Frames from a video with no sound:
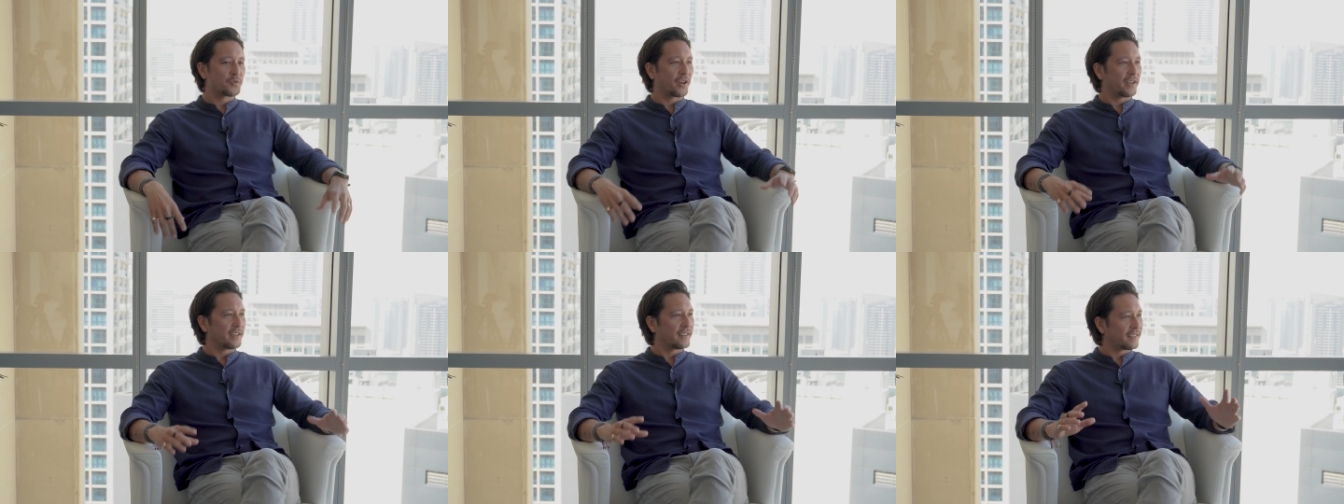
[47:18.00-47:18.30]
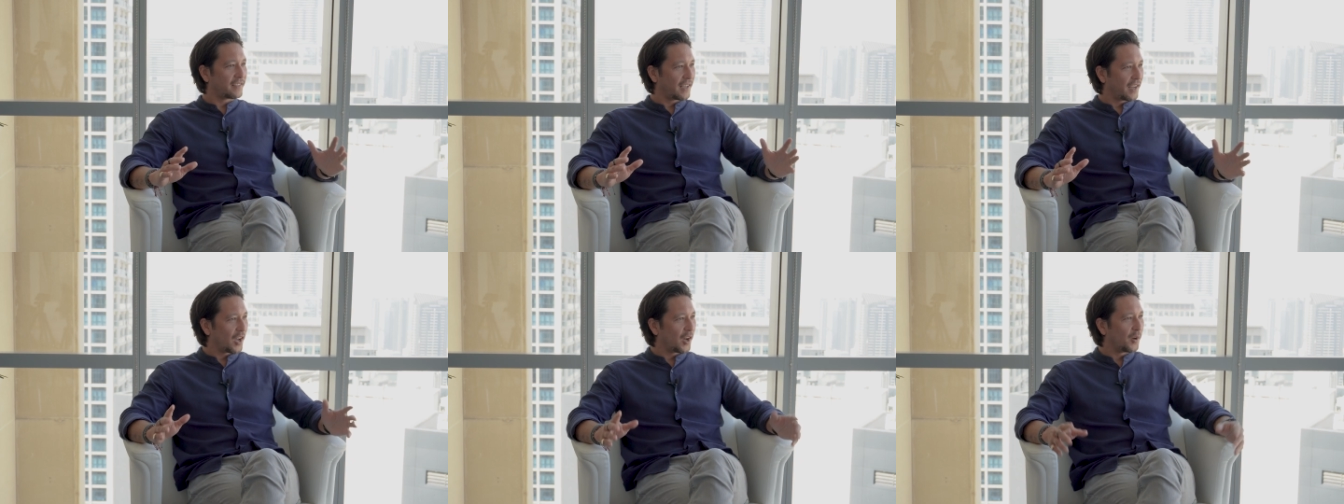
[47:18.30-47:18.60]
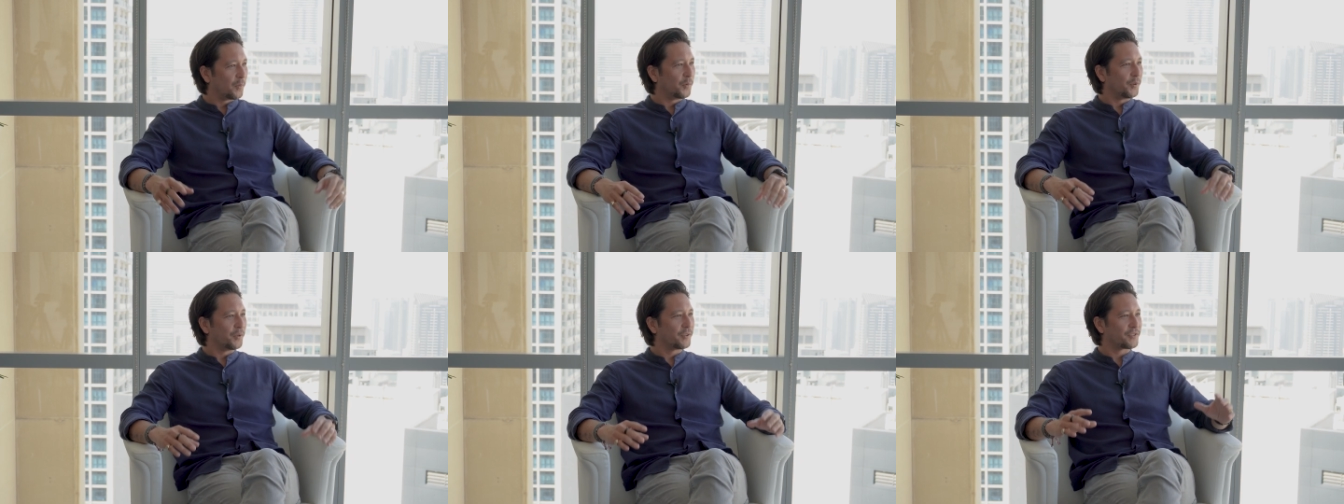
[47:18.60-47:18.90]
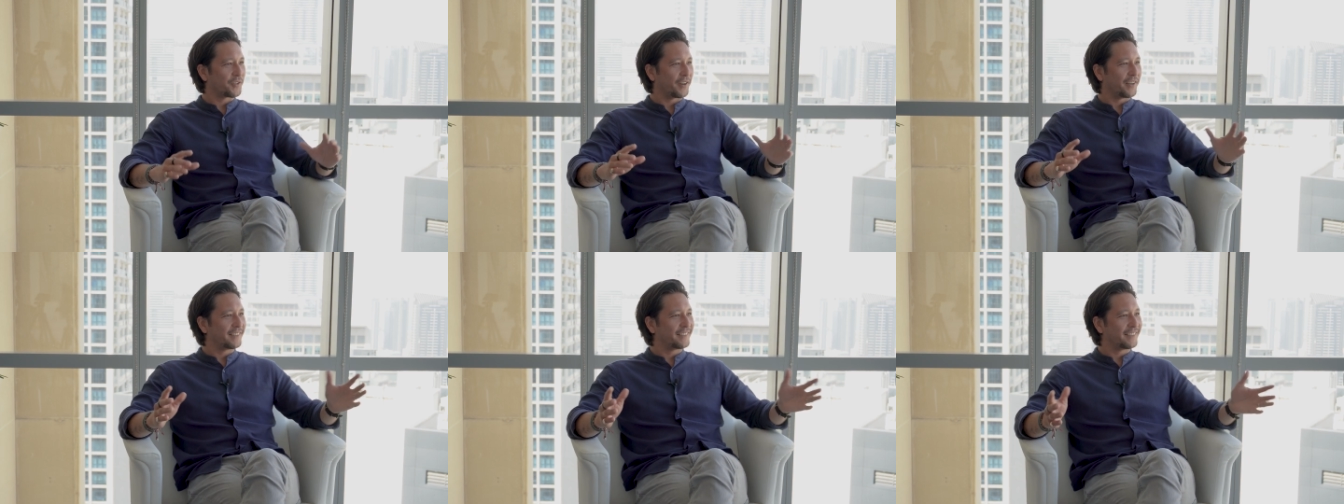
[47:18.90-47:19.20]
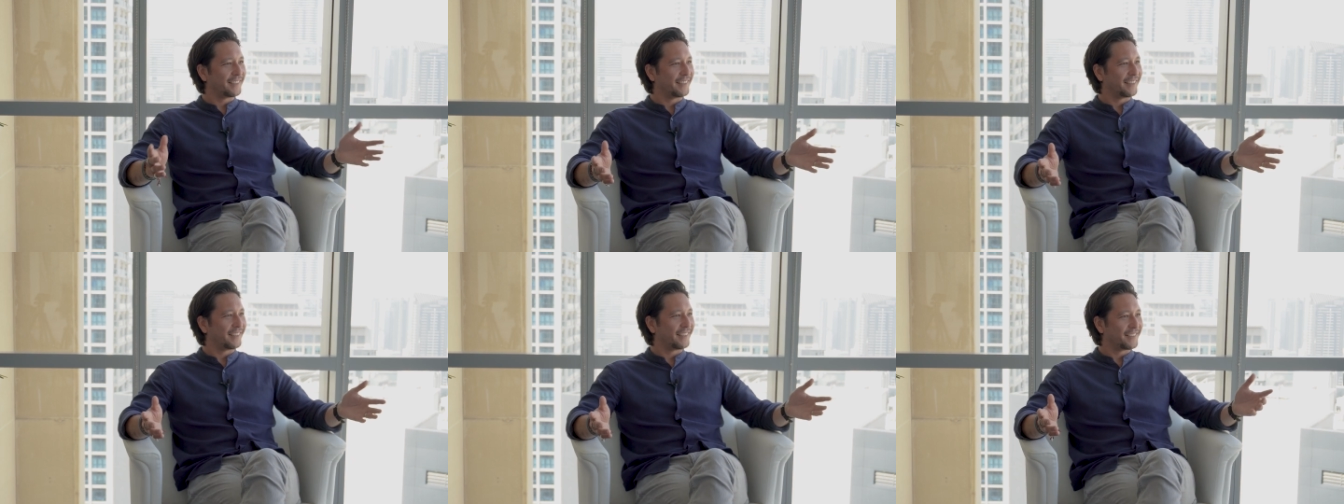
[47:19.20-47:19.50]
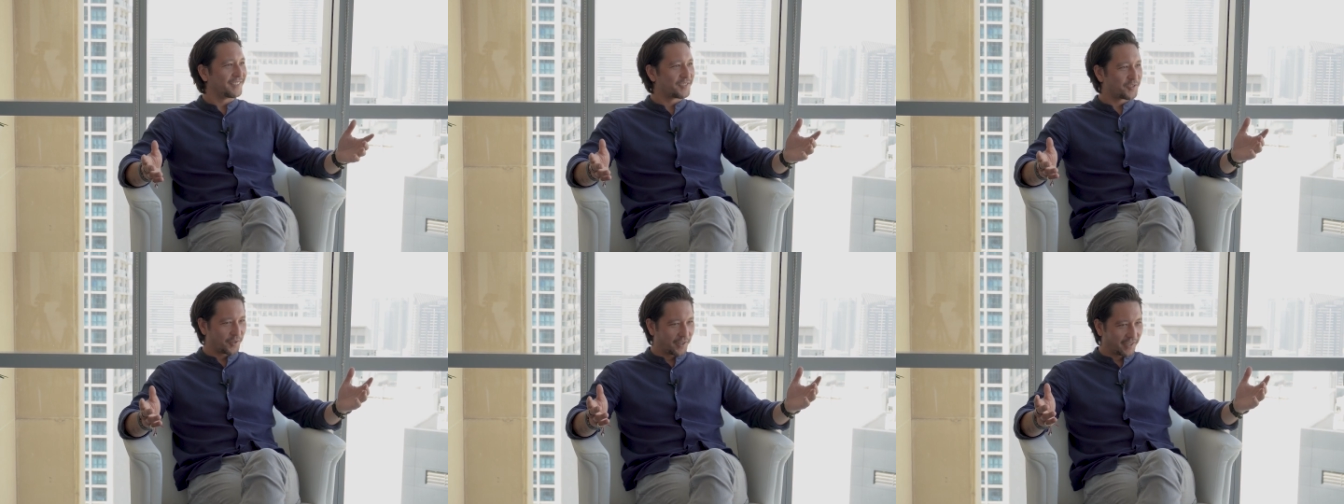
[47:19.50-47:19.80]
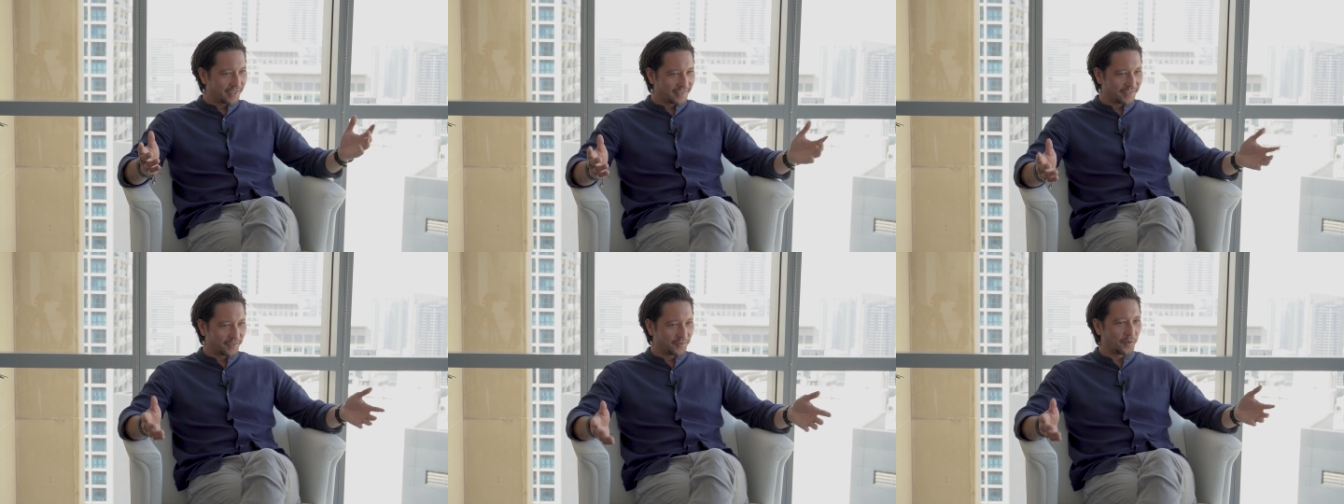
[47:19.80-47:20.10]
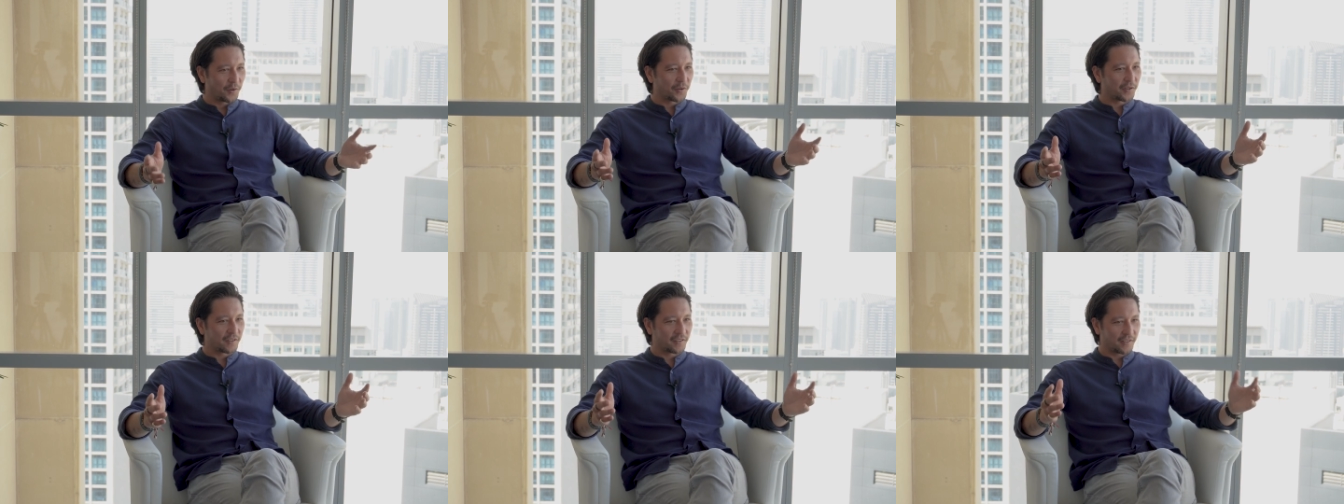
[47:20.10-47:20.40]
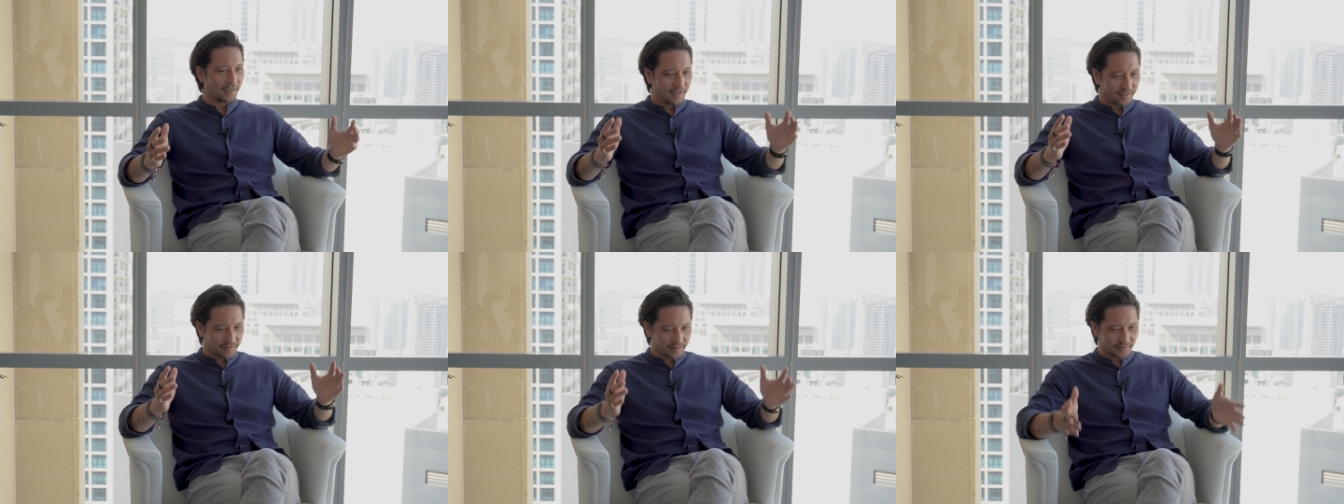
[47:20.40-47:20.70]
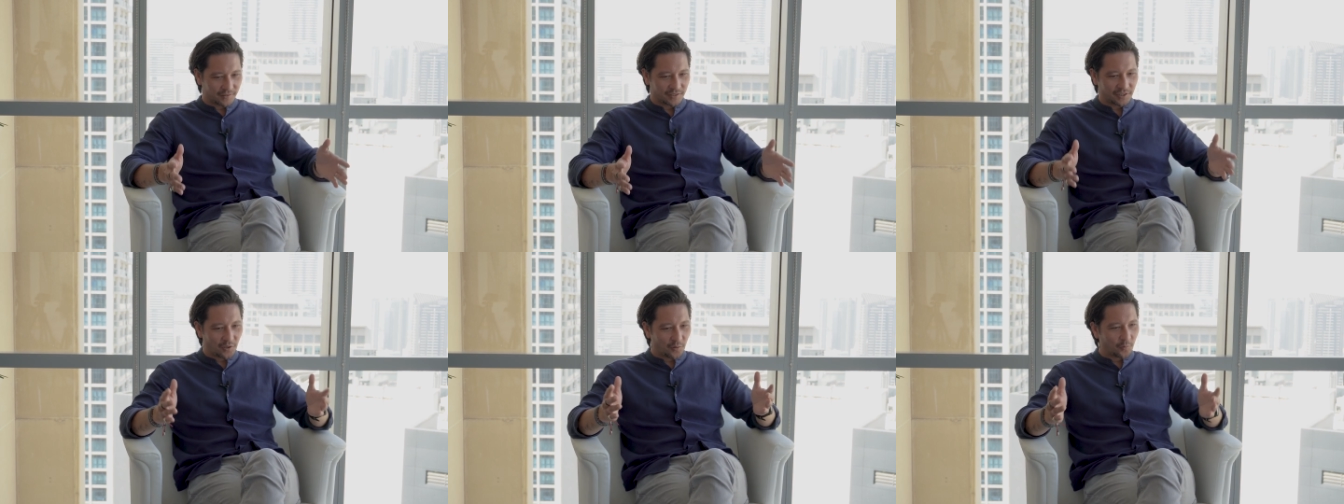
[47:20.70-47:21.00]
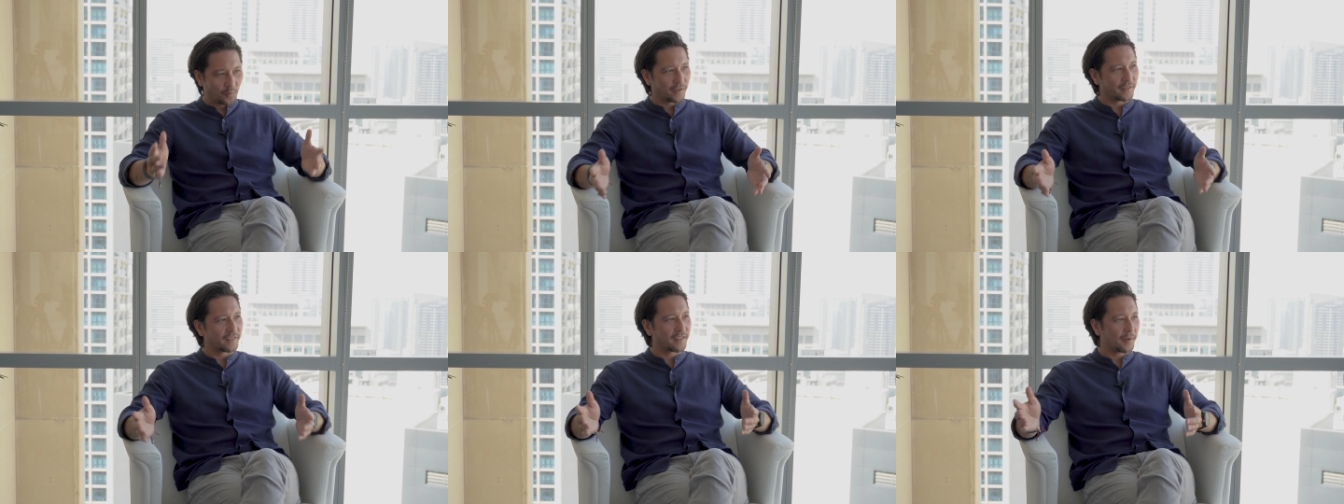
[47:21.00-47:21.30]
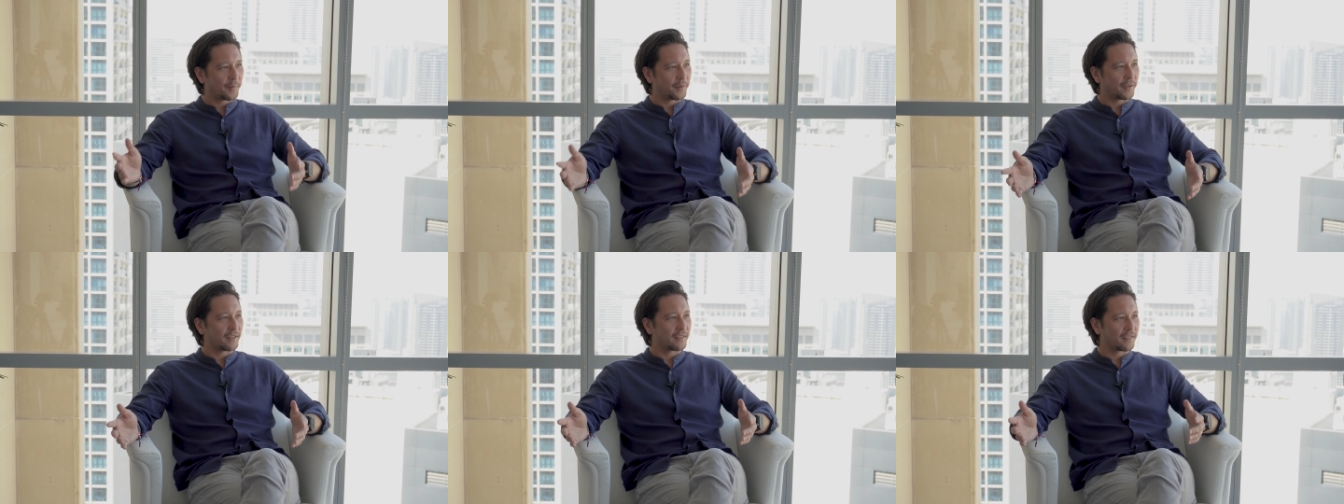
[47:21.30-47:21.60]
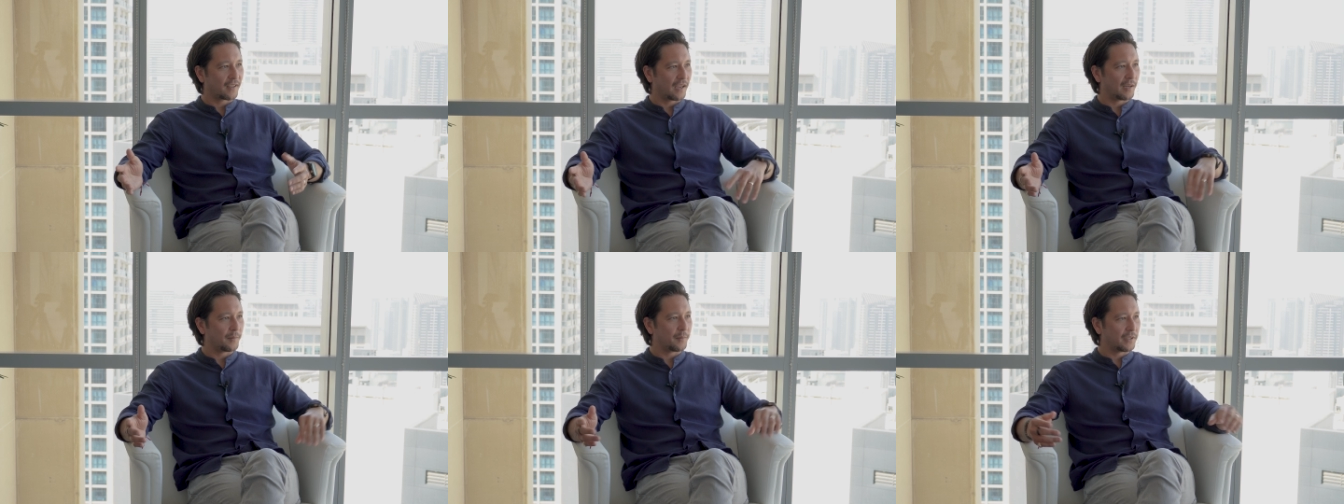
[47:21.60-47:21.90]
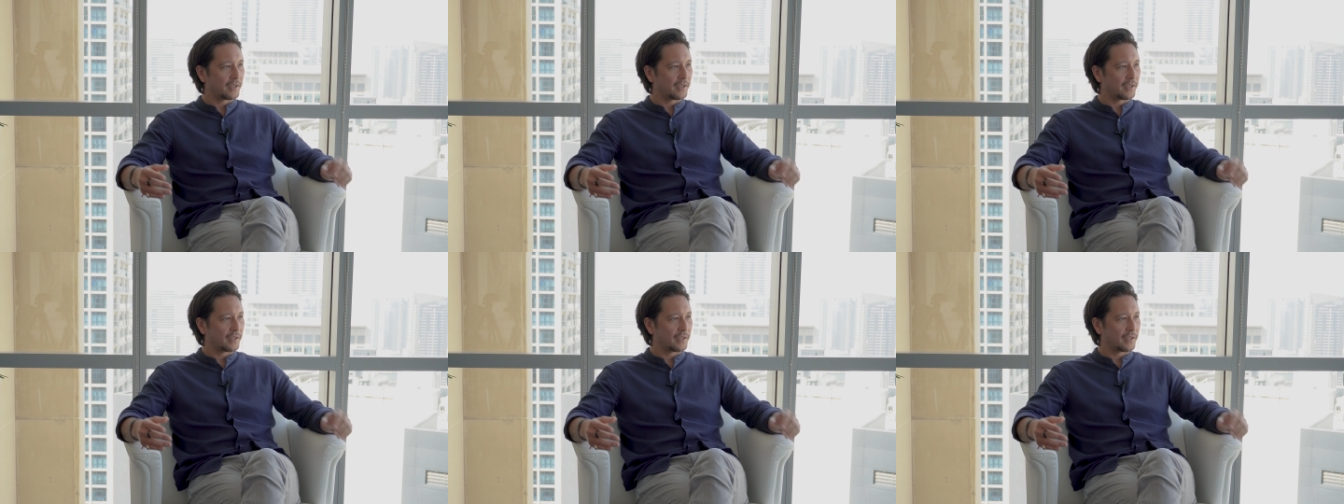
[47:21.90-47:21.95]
trying to stay humble, trying to trying to focus on you know one step at a time yeah.